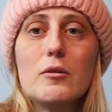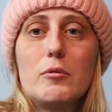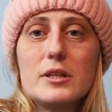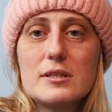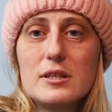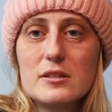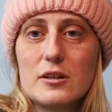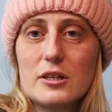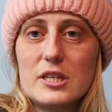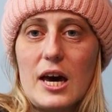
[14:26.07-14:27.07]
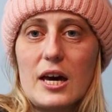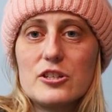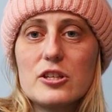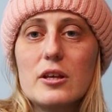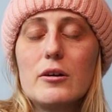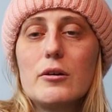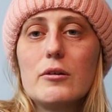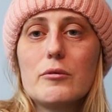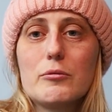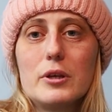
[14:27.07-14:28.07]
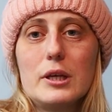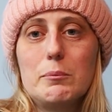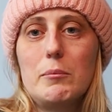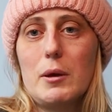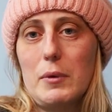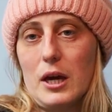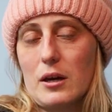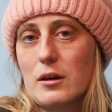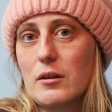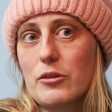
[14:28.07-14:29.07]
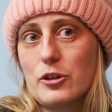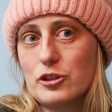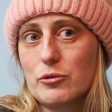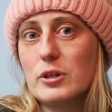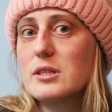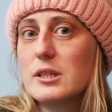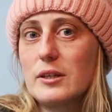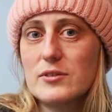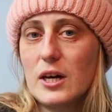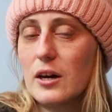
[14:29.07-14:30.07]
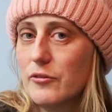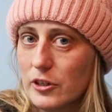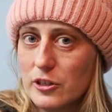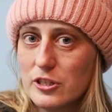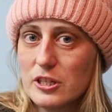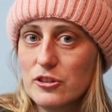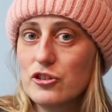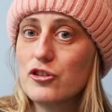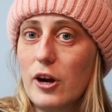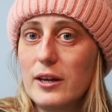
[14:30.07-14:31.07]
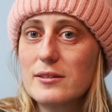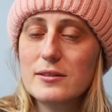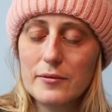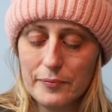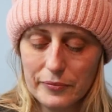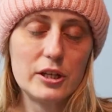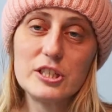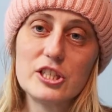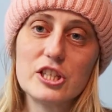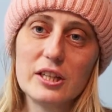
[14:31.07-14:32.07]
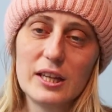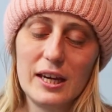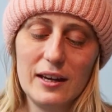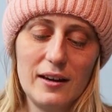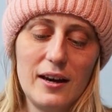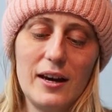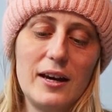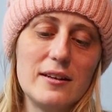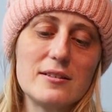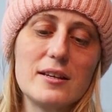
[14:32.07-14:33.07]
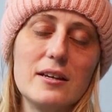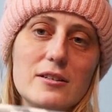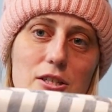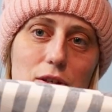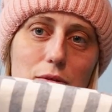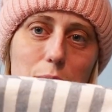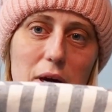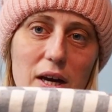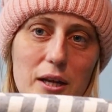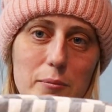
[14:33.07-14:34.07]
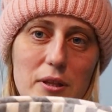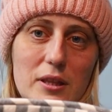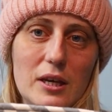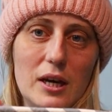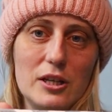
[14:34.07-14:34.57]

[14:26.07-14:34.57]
Once these are attached, they'll really mimic the short sleeves of Kirsten's dress. Additionally, I decided to pipe the